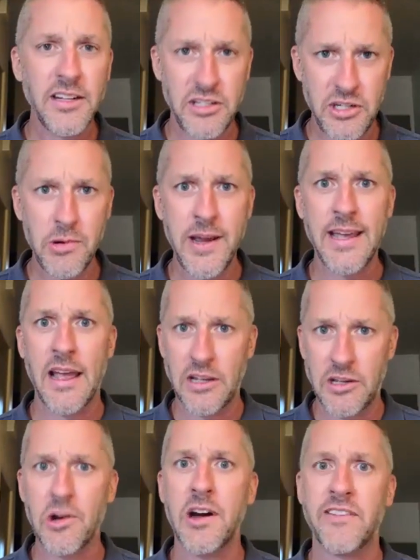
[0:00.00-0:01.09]
doing
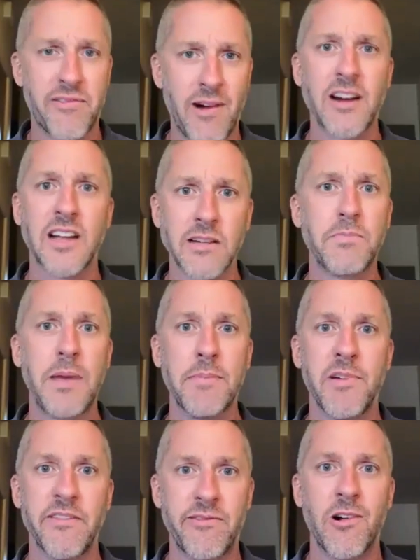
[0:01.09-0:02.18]
good for our young
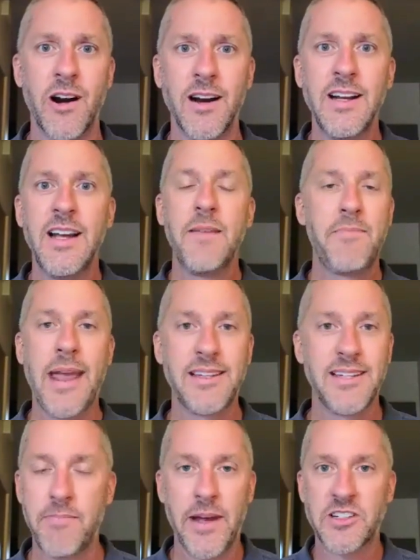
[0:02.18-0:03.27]
people, for painting
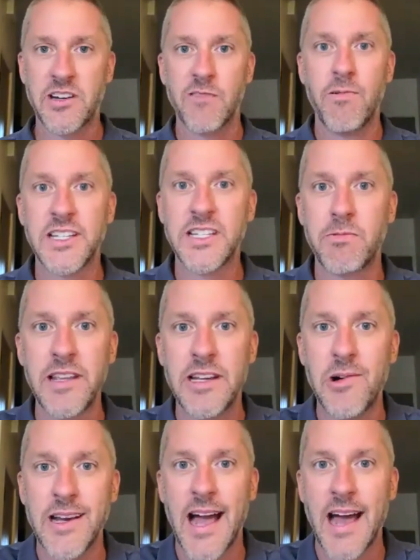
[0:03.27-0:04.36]
a picture of what's really
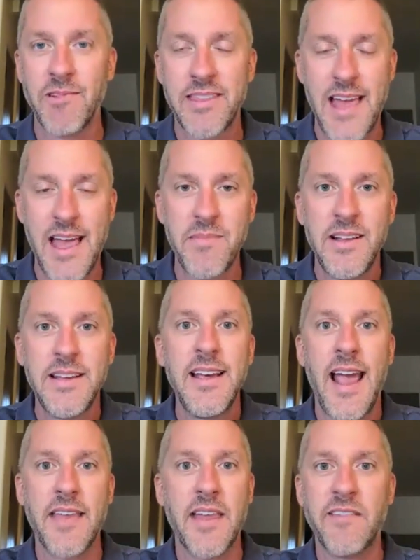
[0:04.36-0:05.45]
going on with them,
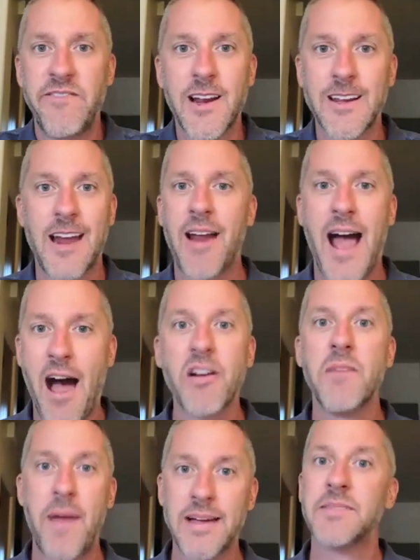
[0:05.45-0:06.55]
and then figuring out how to
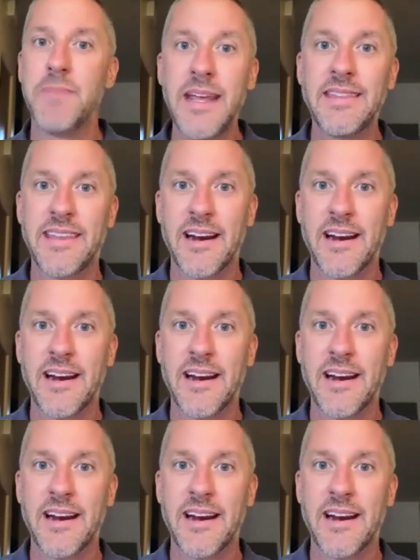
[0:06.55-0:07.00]
best meet